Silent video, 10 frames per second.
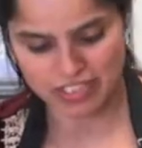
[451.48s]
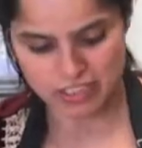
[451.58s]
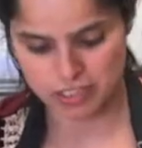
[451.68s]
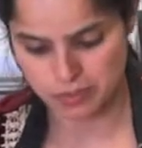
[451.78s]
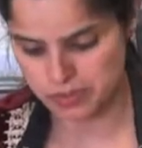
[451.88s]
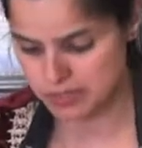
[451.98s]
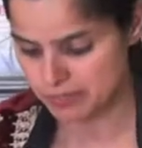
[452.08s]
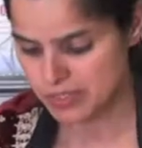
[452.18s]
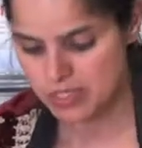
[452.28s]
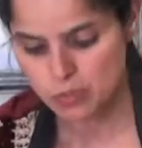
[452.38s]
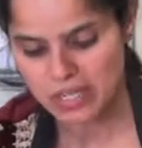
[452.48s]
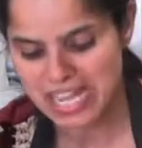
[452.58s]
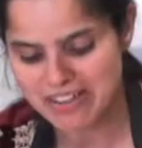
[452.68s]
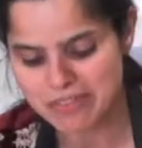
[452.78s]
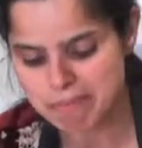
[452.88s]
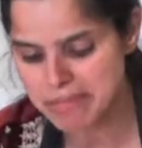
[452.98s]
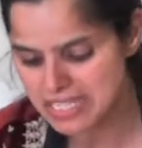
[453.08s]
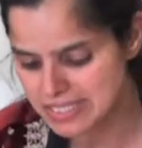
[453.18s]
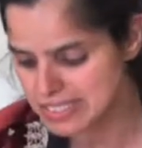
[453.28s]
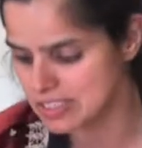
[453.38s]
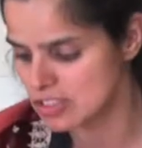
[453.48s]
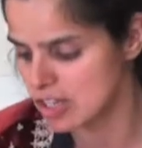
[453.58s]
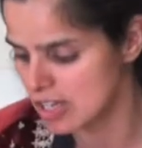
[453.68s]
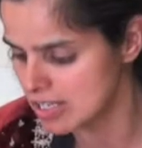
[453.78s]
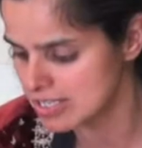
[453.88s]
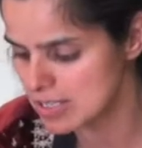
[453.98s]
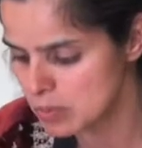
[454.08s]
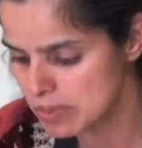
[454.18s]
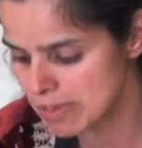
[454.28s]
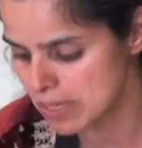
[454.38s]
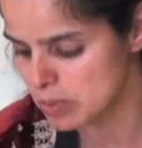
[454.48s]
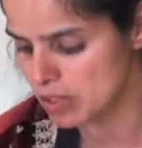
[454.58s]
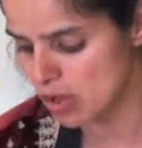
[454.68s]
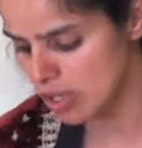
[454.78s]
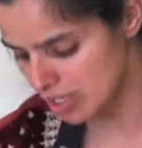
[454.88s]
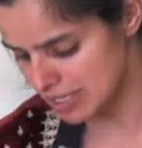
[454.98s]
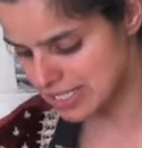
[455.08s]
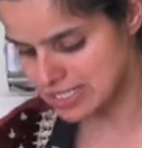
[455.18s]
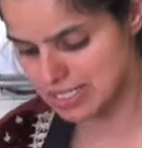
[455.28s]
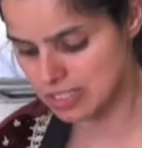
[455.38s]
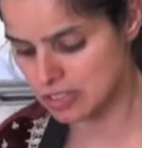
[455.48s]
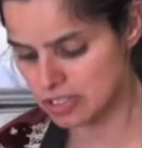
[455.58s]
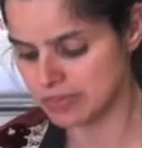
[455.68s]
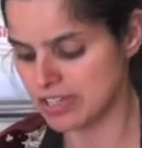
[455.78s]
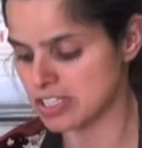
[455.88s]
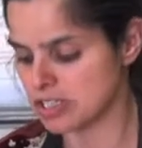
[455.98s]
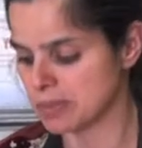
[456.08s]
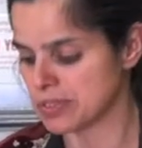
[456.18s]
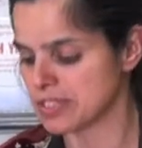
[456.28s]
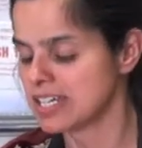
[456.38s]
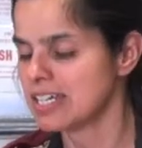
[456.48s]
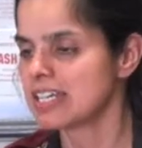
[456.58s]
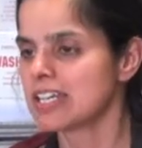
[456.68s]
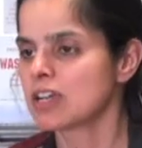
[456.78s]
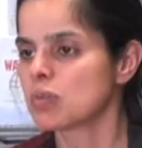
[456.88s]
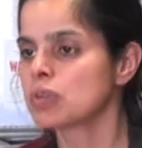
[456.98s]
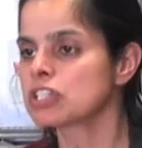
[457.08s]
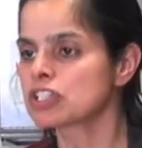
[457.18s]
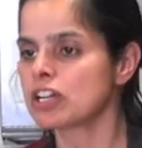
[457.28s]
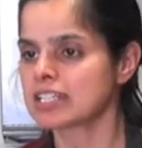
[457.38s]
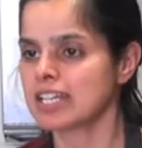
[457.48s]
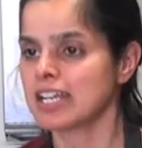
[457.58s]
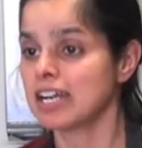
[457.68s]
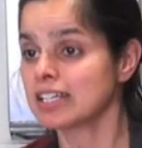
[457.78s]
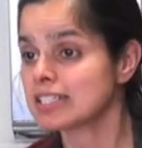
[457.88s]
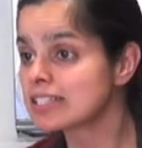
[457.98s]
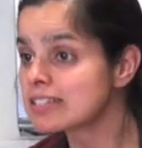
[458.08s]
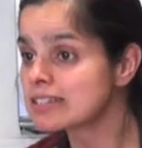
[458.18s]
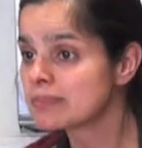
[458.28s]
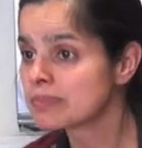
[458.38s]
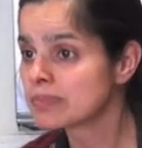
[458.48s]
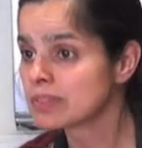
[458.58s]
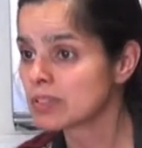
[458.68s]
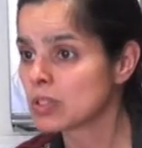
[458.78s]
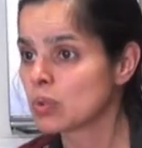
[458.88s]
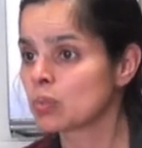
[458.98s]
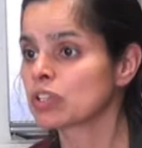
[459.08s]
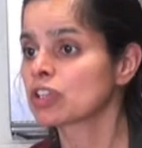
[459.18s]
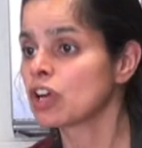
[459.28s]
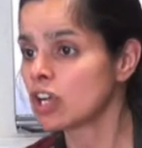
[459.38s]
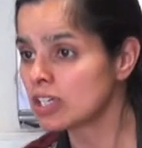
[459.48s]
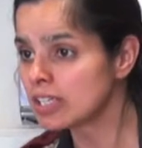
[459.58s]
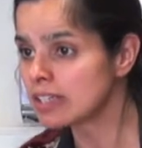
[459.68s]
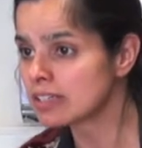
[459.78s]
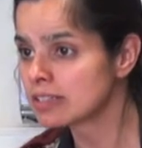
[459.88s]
vegetables? We have a basic sauce that we make with all Indian cooked vegetables. We saute onions with garlic,